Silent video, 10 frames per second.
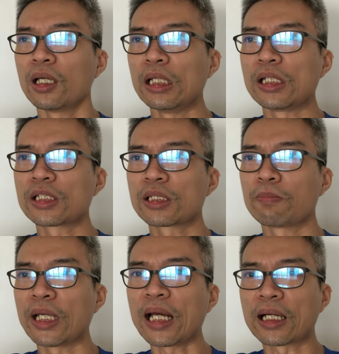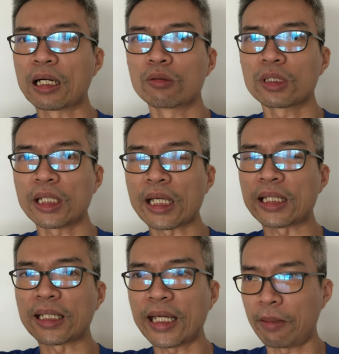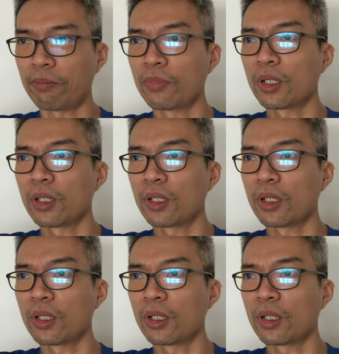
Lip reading: is being accounted in the GAAP,